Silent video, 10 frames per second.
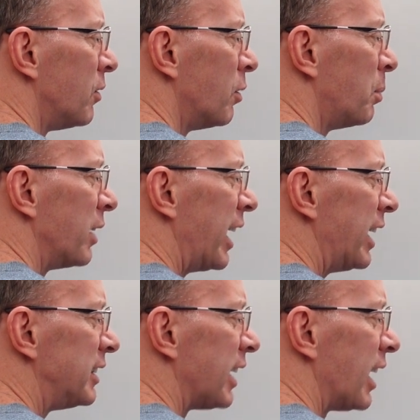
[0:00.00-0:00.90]
we'll put
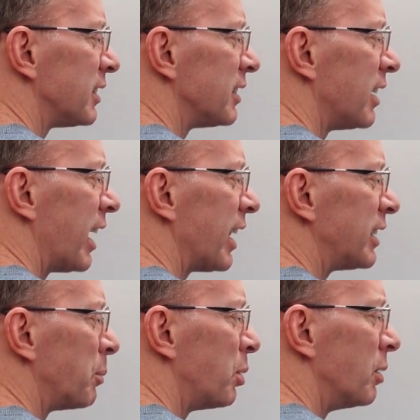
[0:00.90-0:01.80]
eight dots. I like
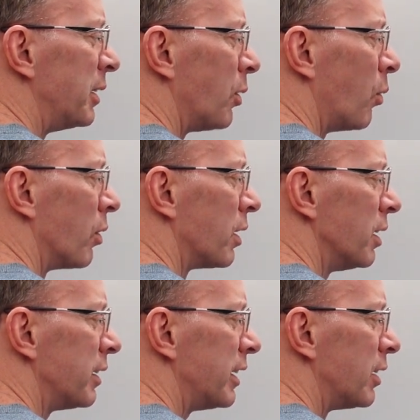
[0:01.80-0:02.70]
to put them in
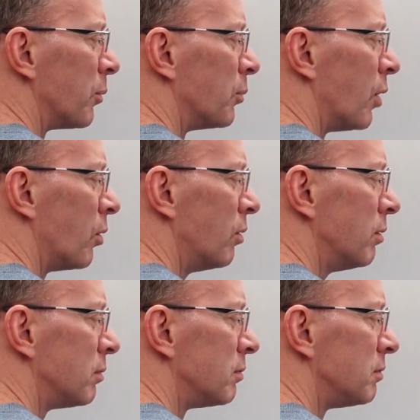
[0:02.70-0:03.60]
order, in a row,
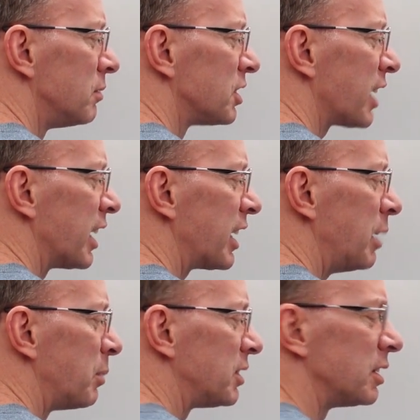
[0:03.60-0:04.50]
just kind of keep it